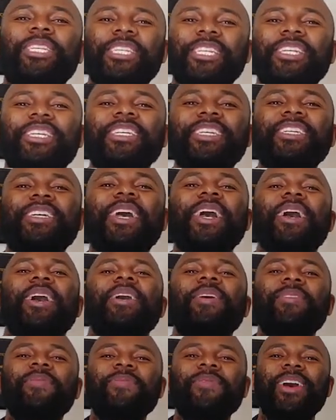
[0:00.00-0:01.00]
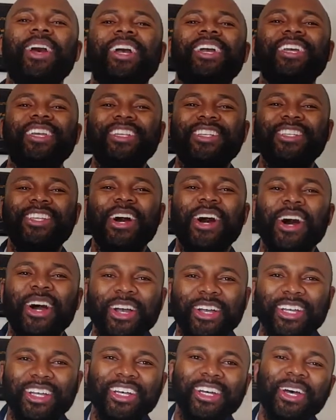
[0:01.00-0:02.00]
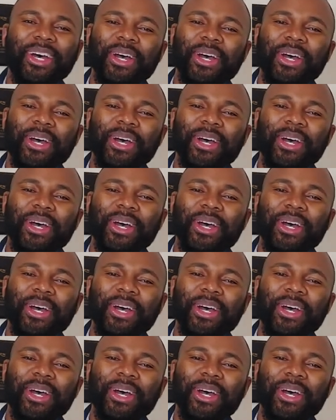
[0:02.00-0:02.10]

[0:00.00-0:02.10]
GMA Talk,